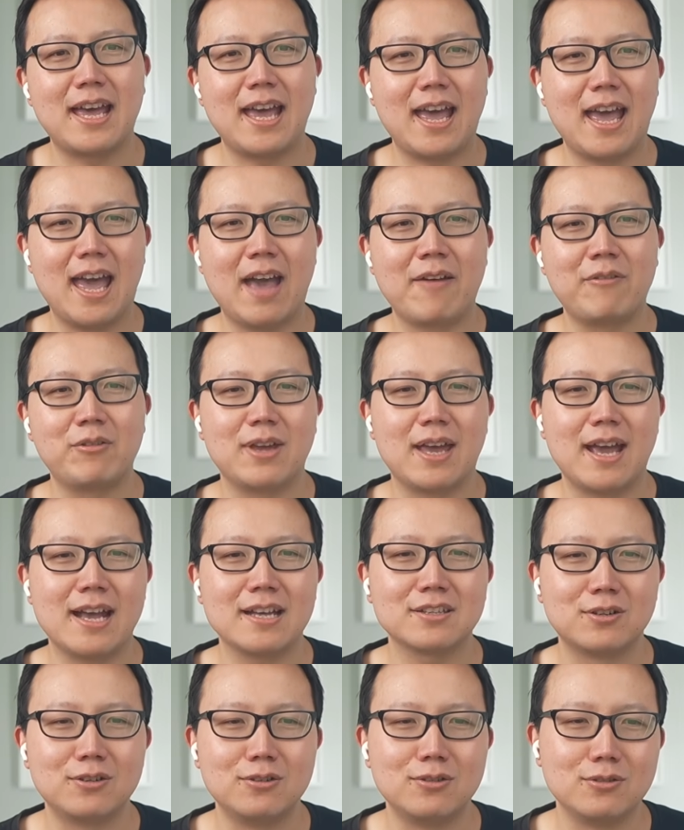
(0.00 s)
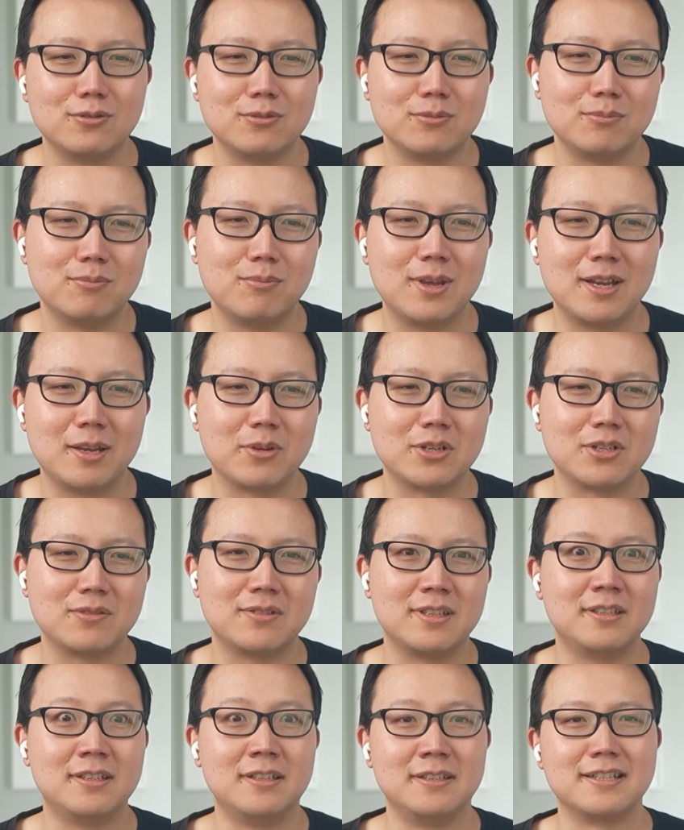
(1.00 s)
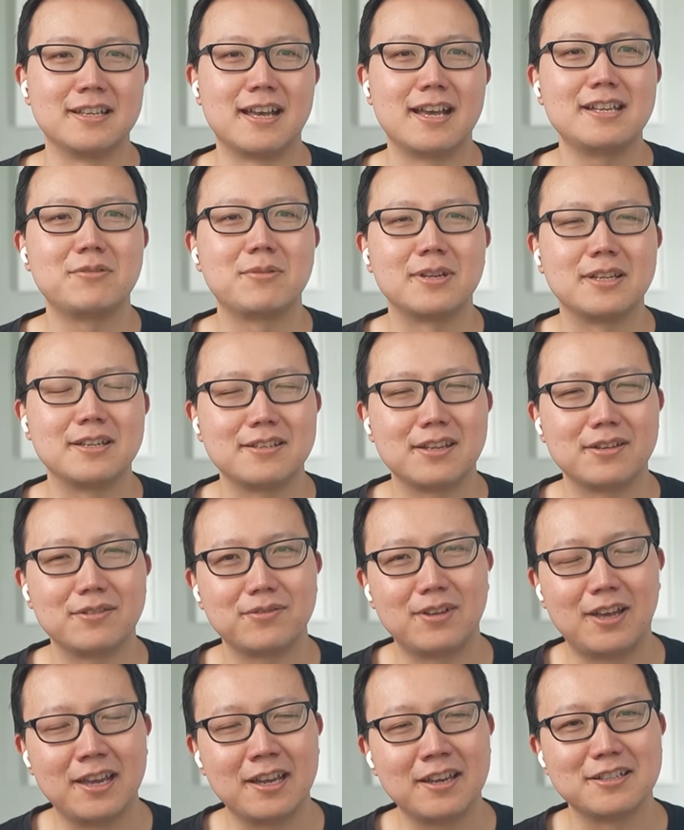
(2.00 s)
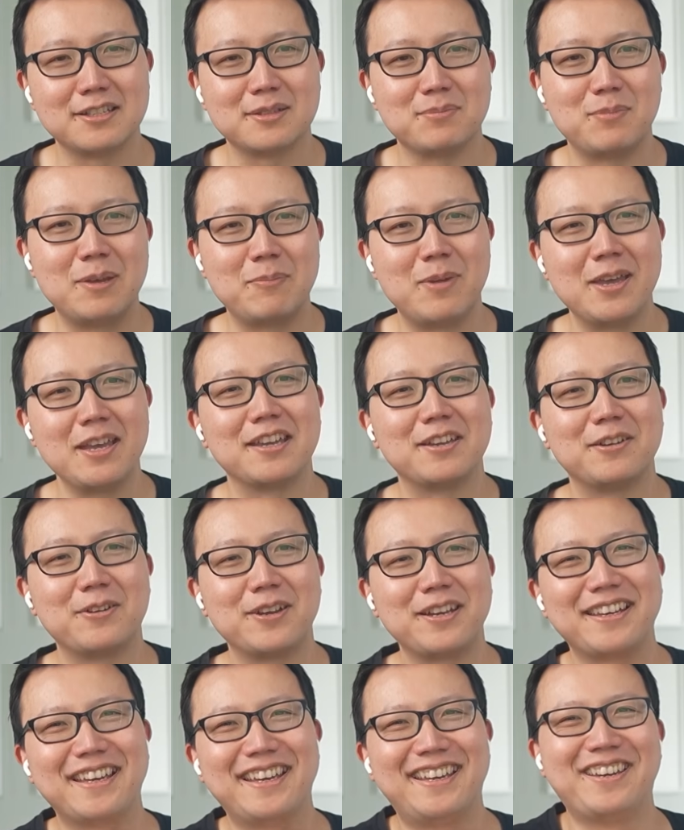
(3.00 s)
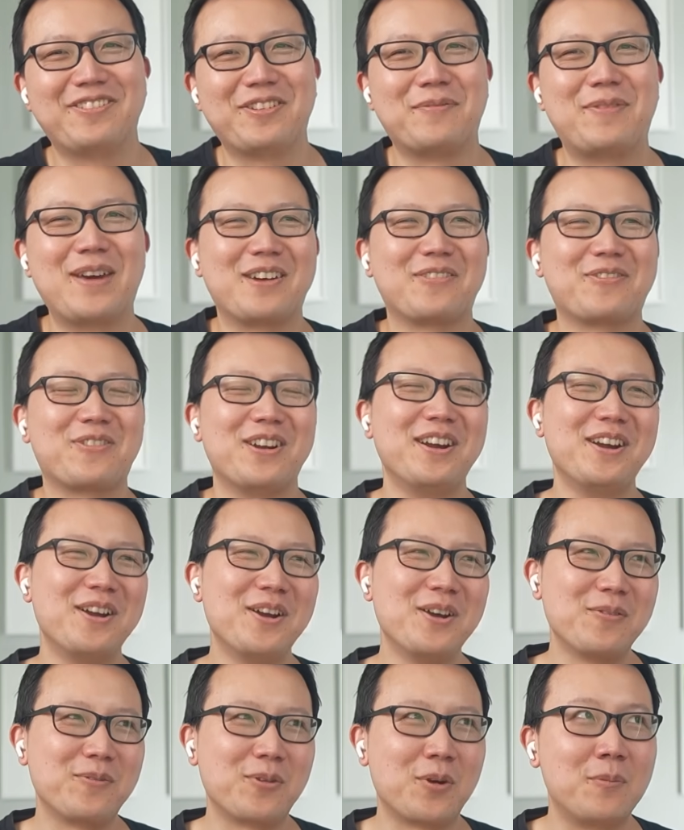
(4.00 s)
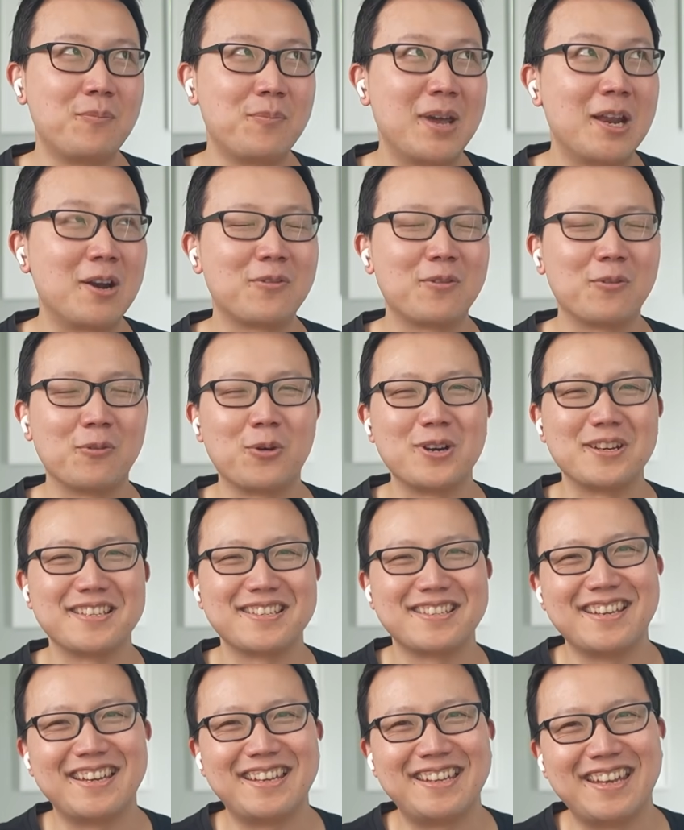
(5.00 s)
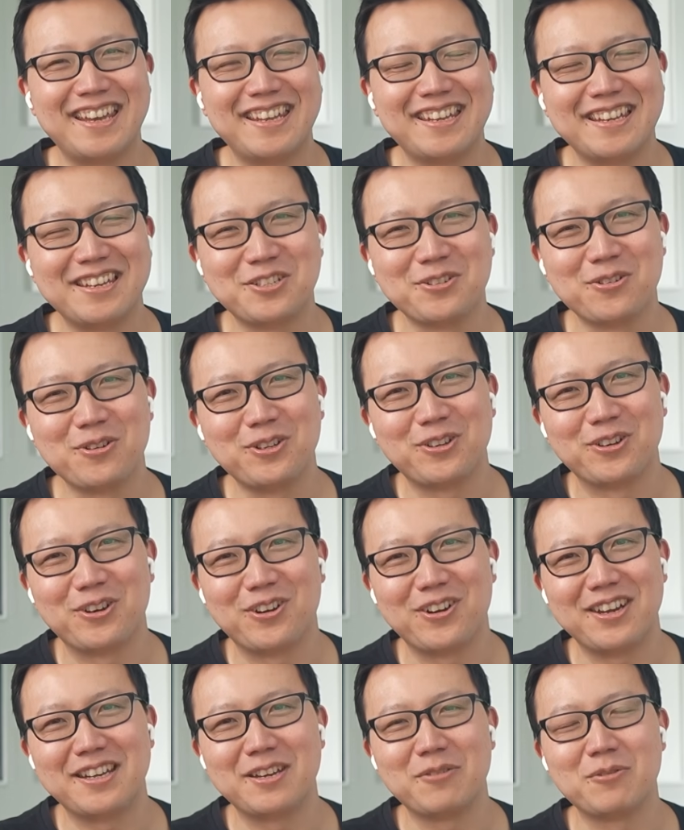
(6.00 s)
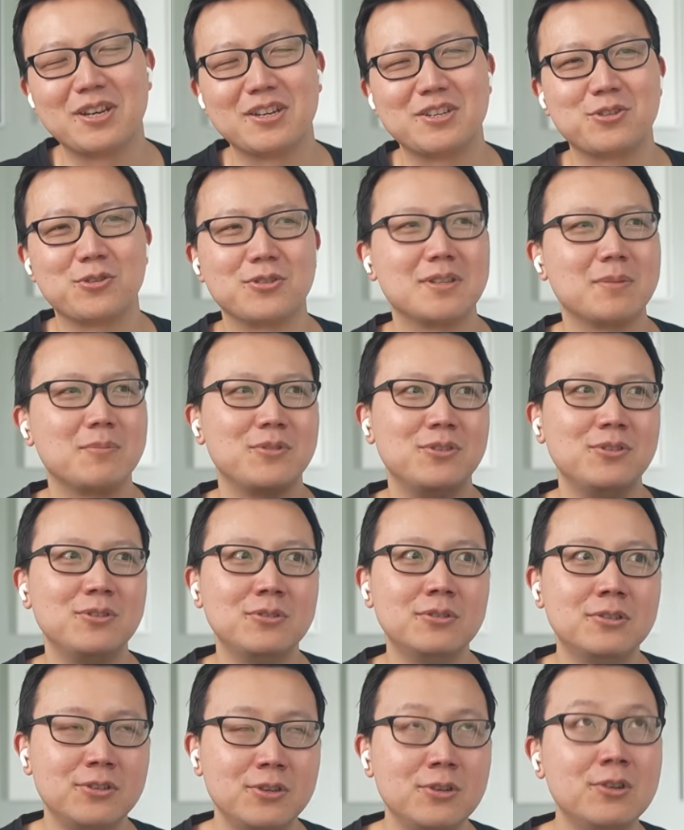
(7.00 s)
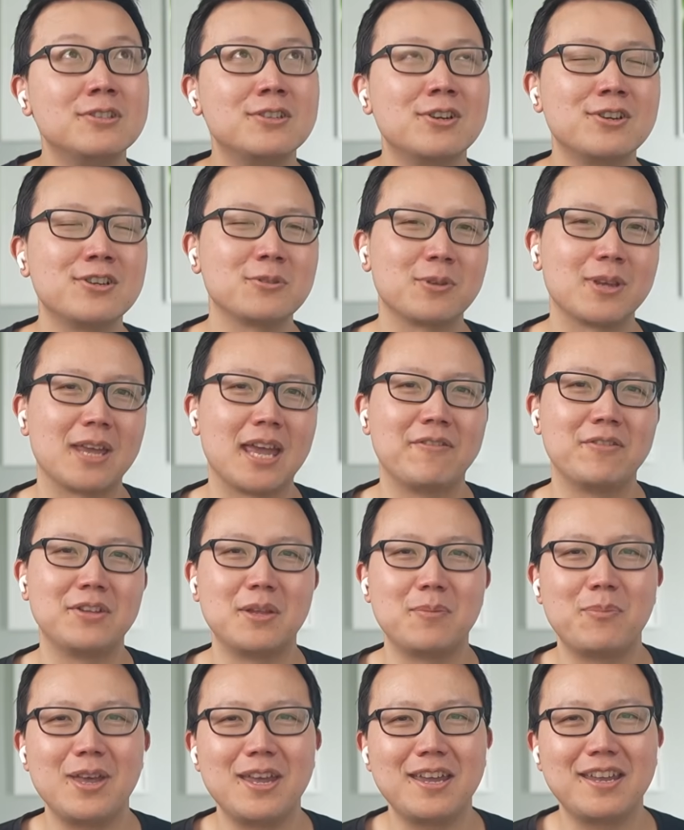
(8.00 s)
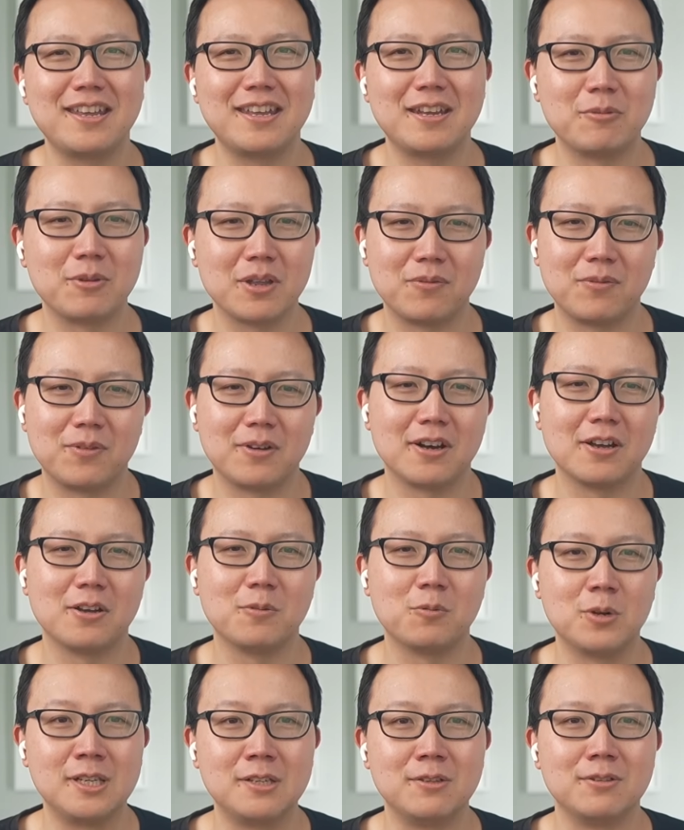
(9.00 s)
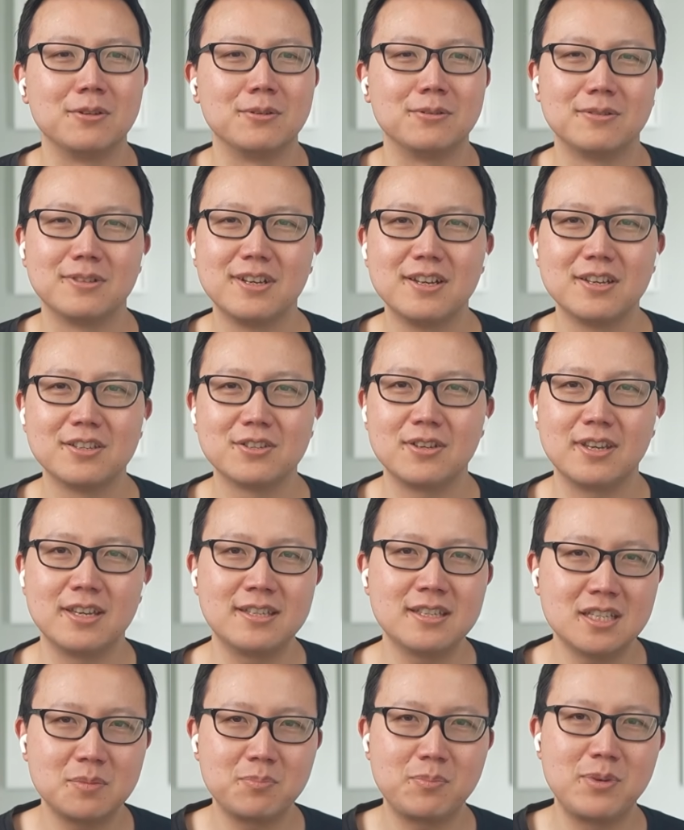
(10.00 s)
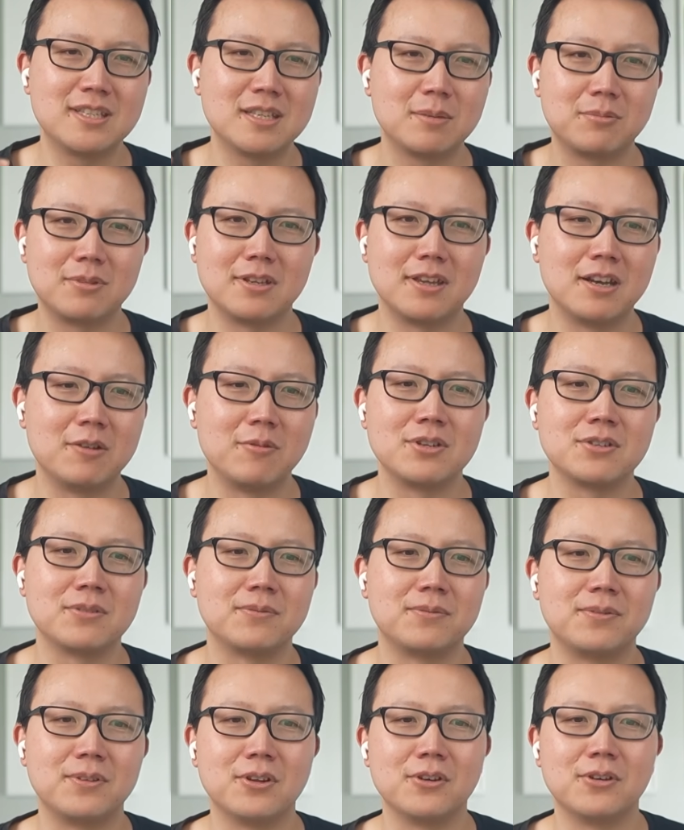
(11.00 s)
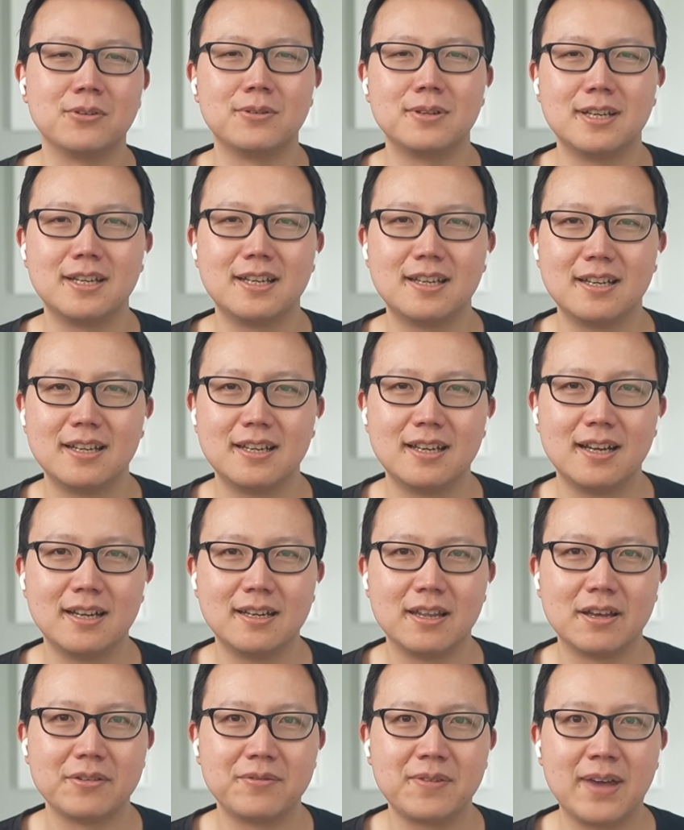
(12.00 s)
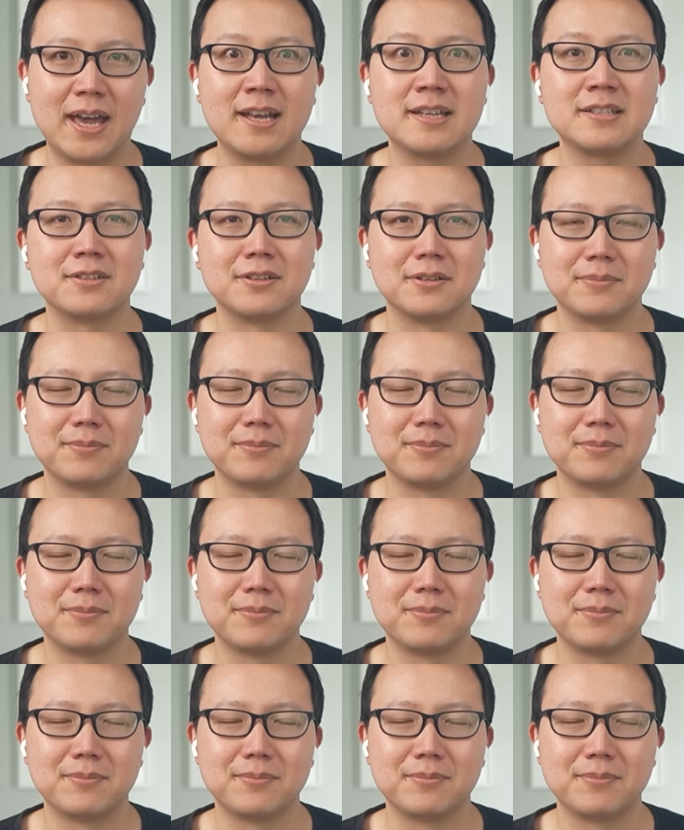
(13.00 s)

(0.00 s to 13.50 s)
having to ask her to make a bunch of the designs around this stuff, I can just make it right for better for worse, and then show it to her, and then we can show some users. We can have a debate, and then we can figure out what to do. So it just speeds up the iteration flow a lot faster.